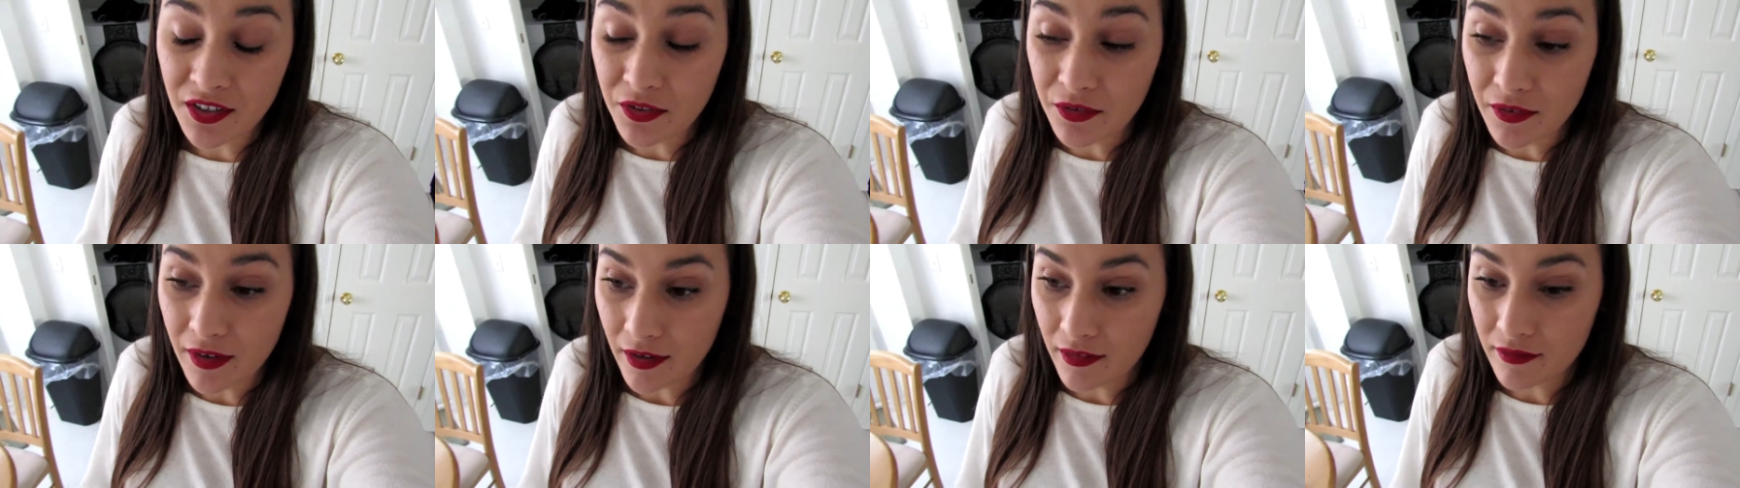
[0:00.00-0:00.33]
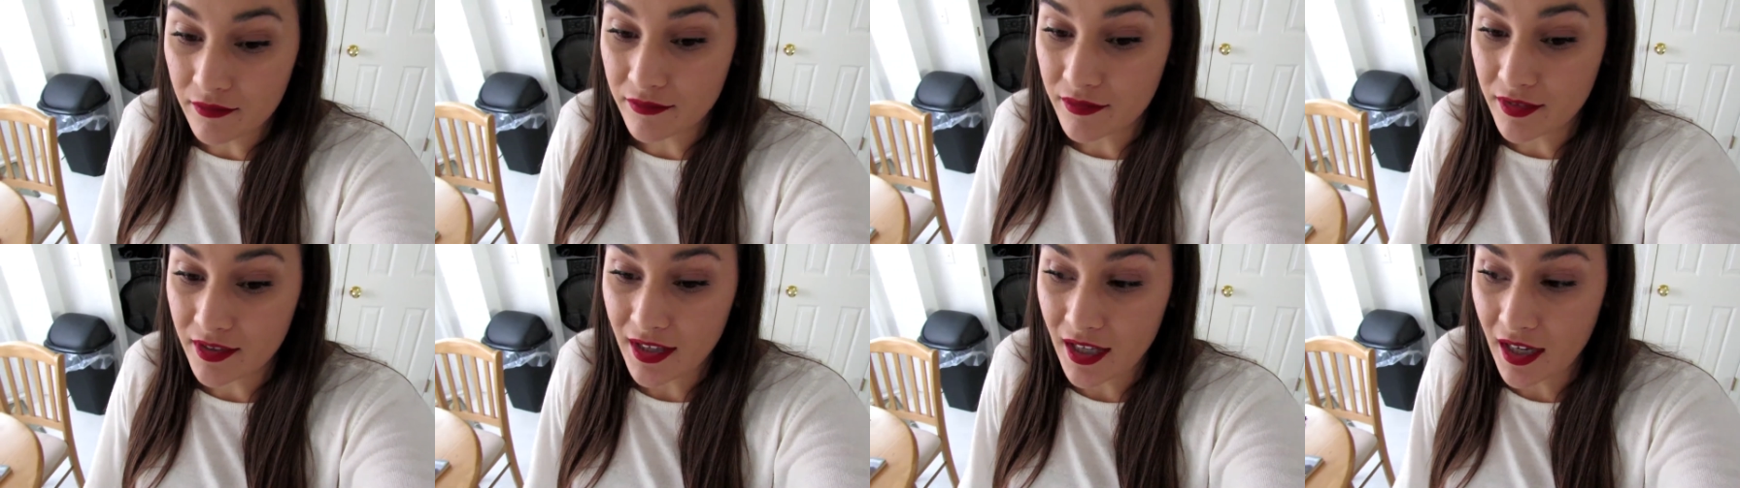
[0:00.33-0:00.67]
around
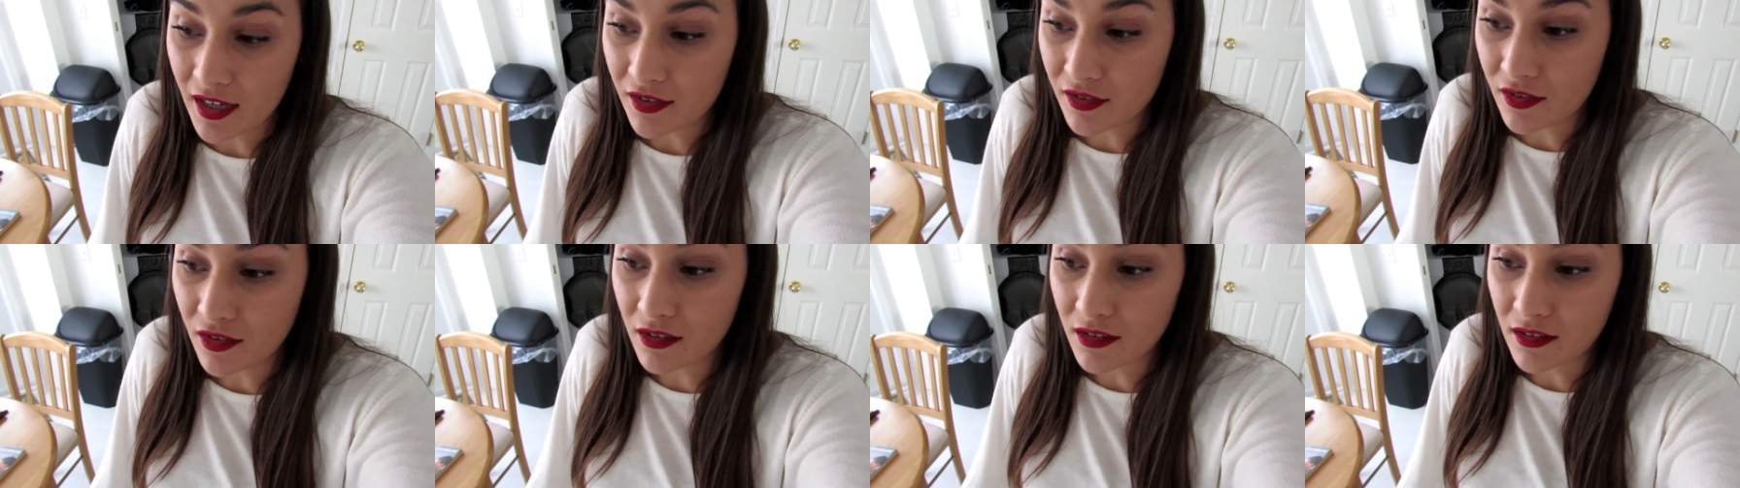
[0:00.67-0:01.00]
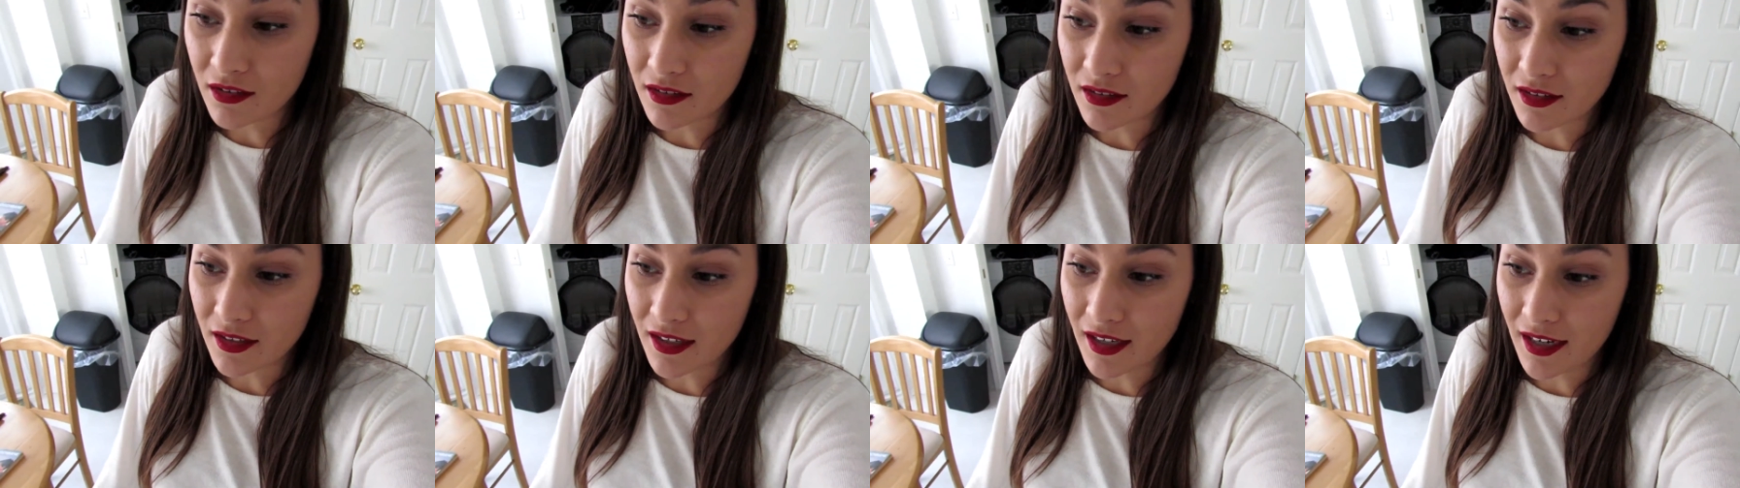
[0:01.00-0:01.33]
for that
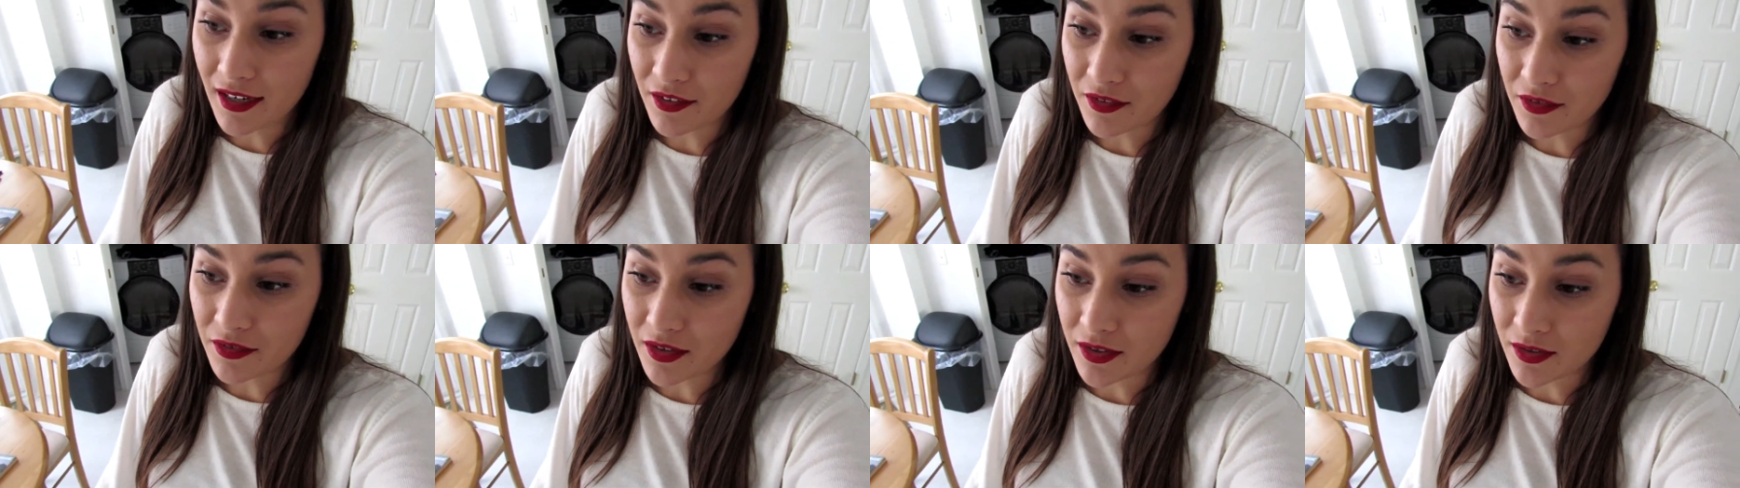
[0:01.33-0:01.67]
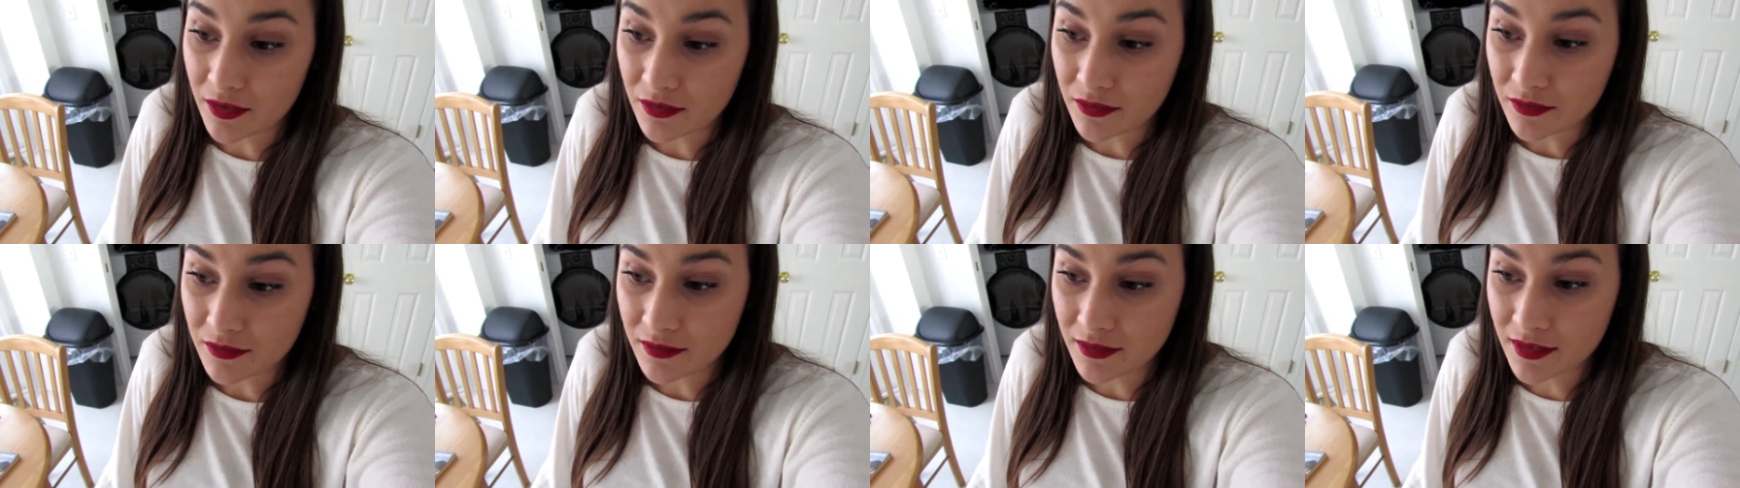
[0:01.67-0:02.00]
long, I don't
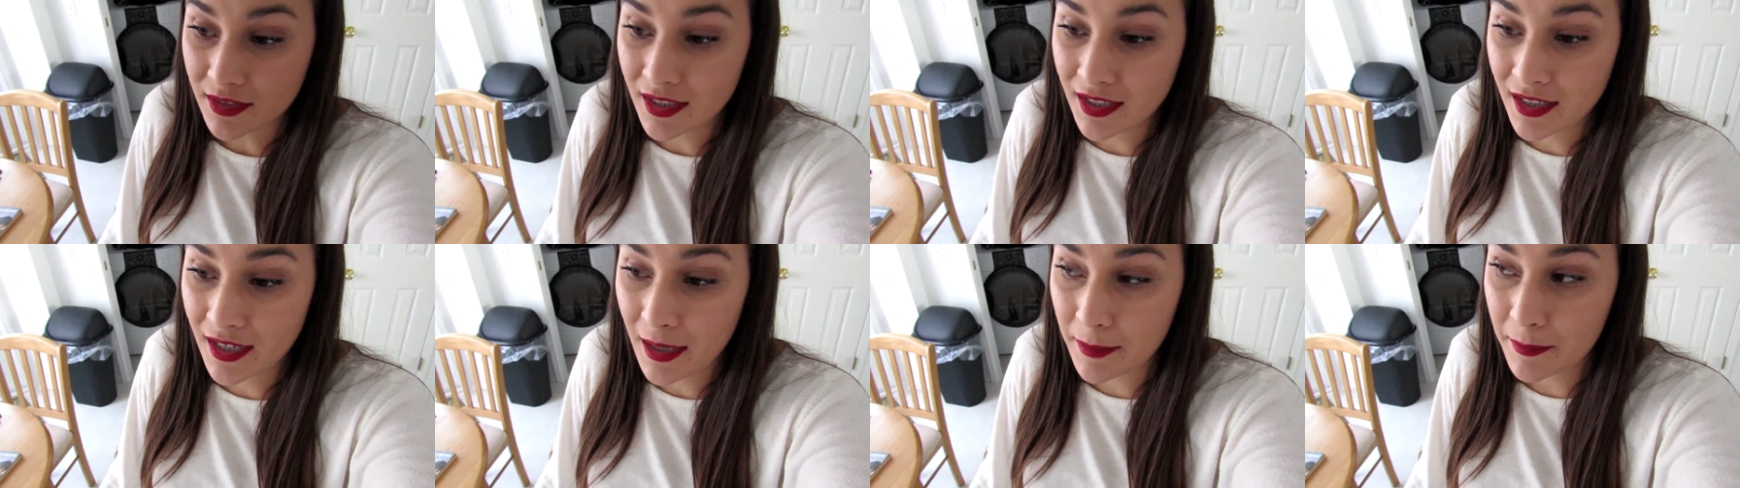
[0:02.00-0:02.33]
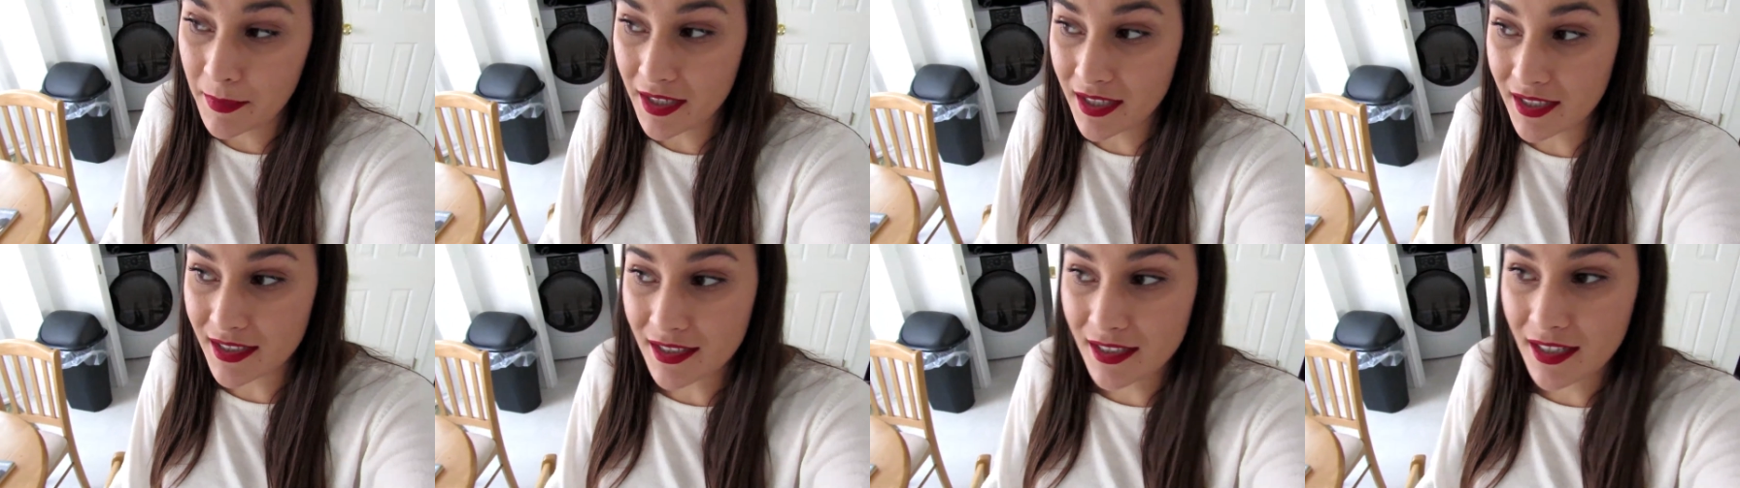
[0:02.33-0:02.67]
know. I
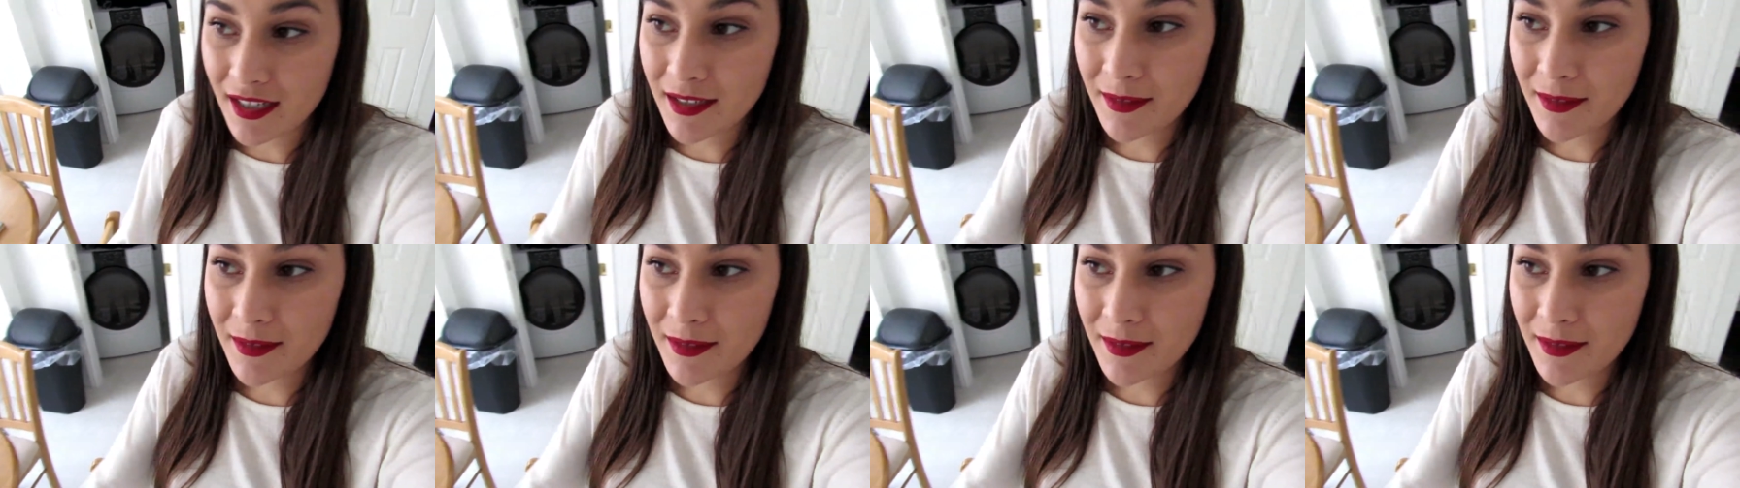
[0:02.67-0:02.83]
mean, it,